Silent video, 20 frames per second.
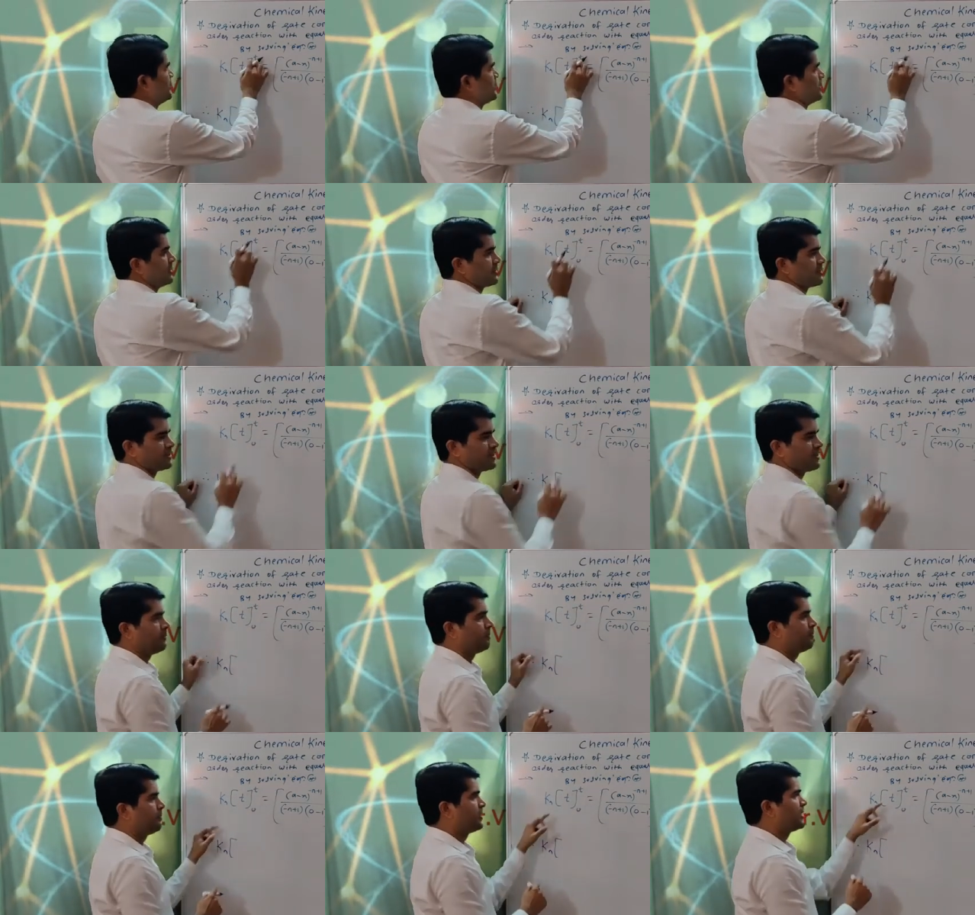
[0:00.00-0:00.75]
here,
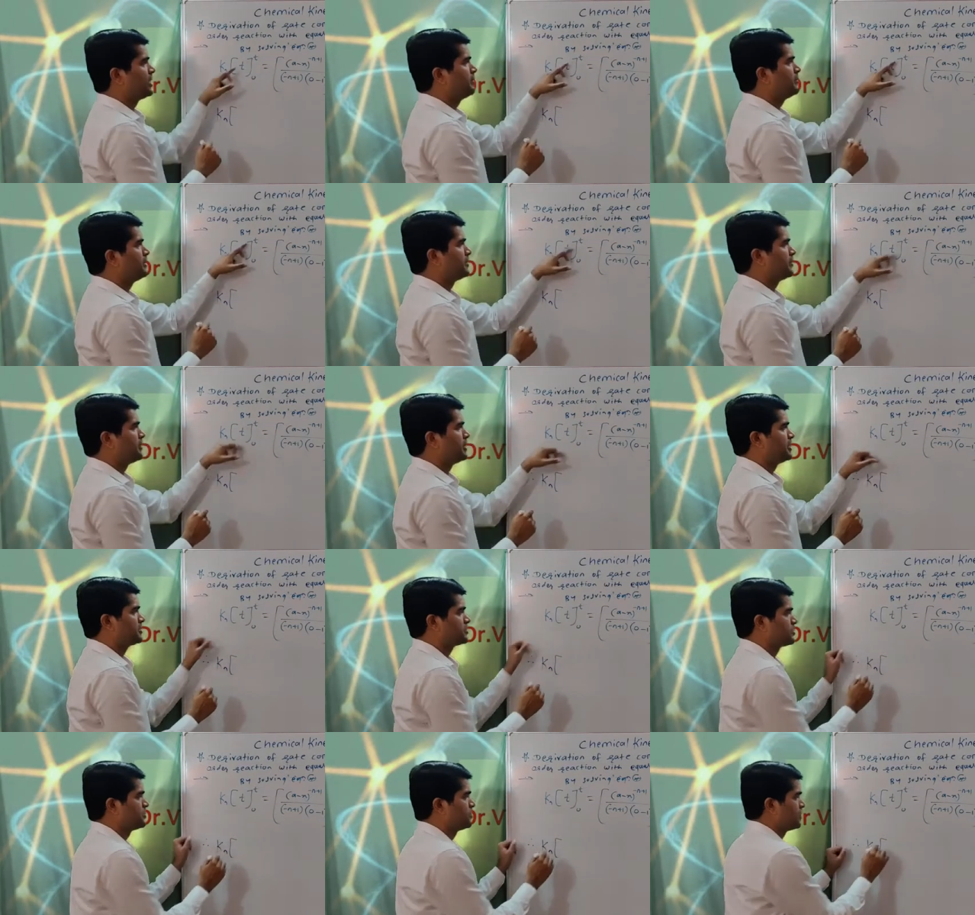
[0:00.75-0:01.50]
upper limit
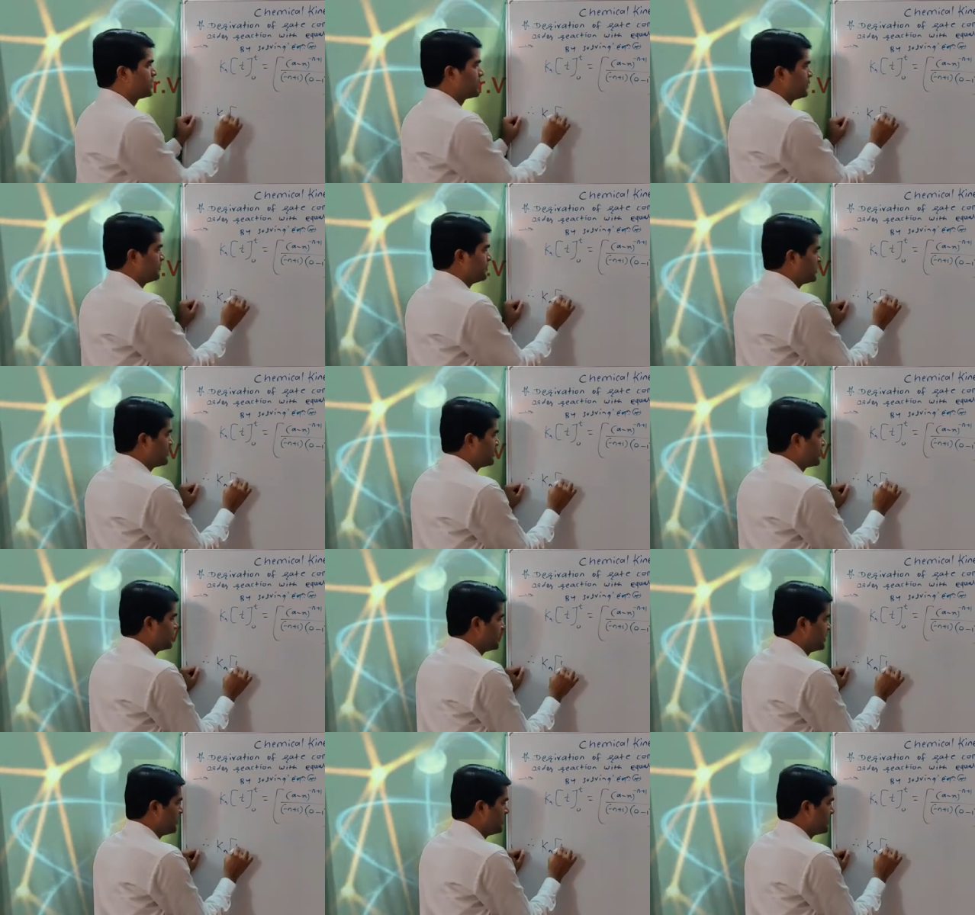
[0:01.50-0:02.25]
minus lower limit,
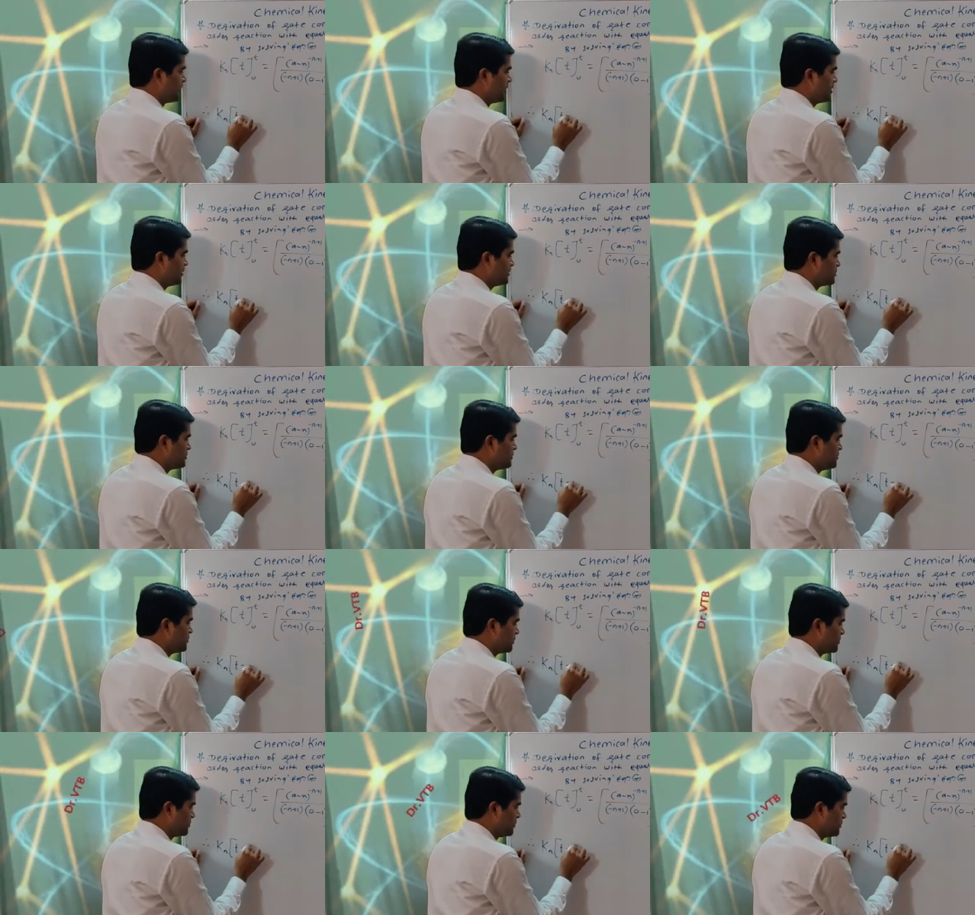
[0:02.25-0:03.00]
t minus
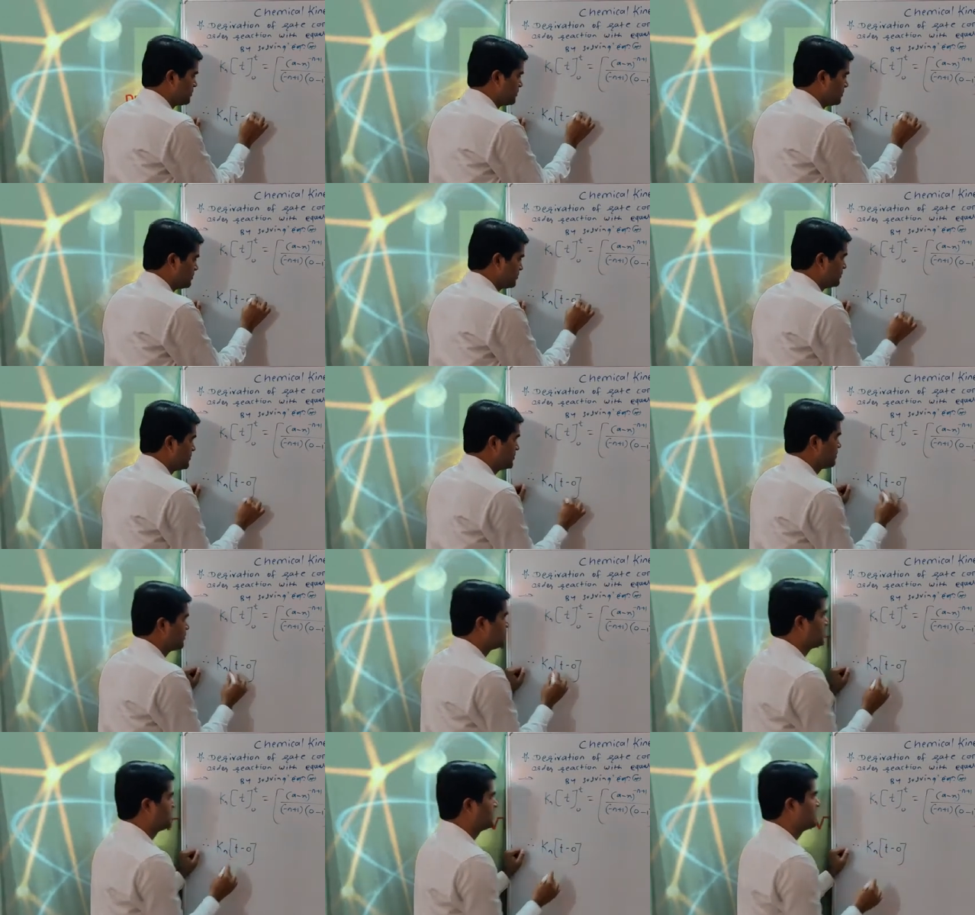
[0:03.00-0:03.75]
0,
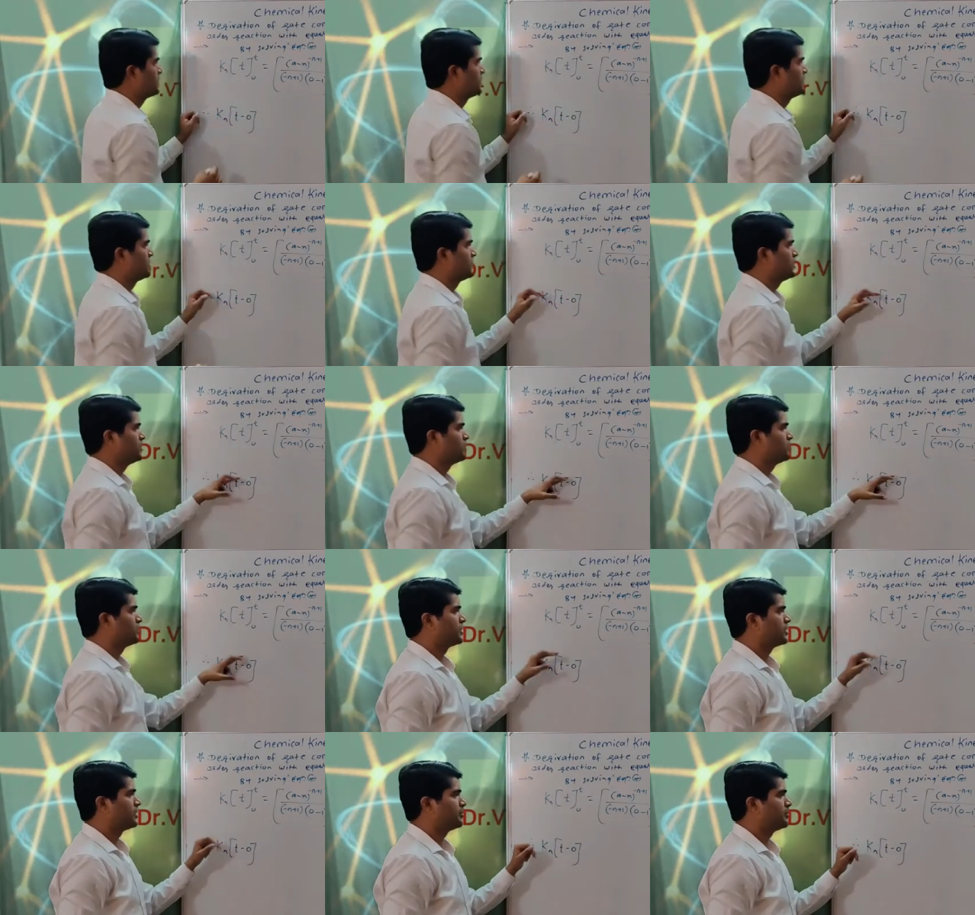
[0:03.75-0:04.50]

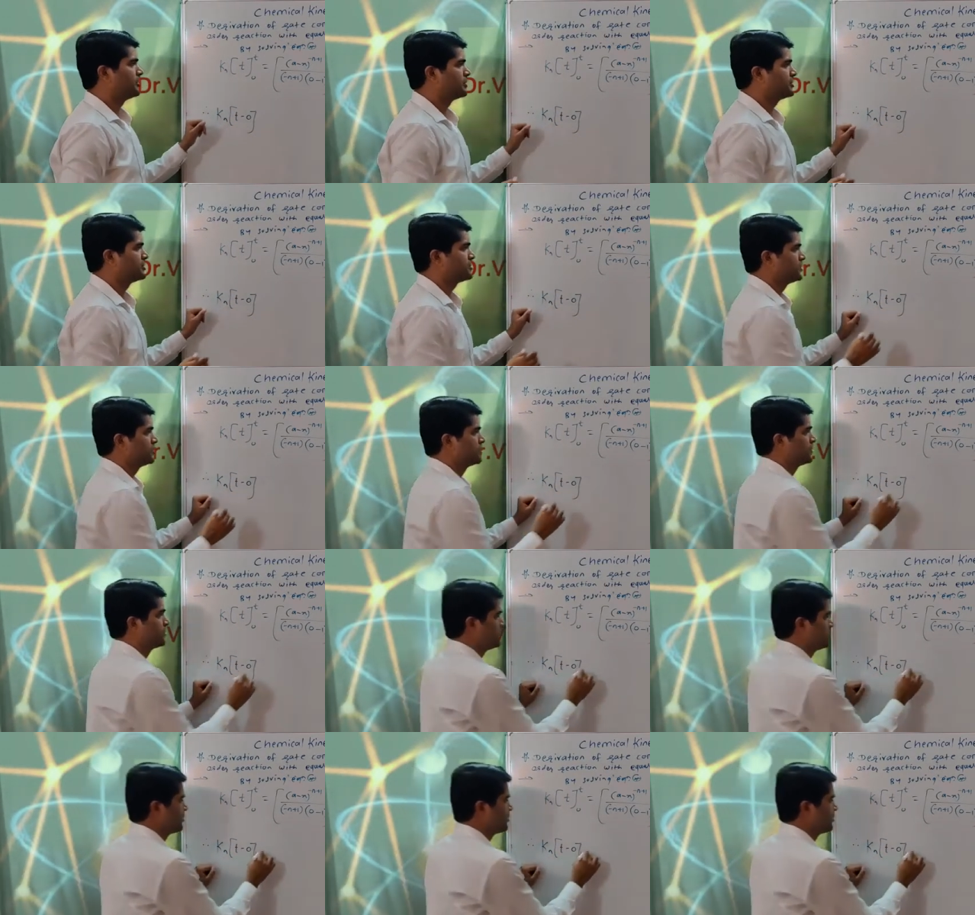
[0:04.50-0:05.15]
lower limit is 0,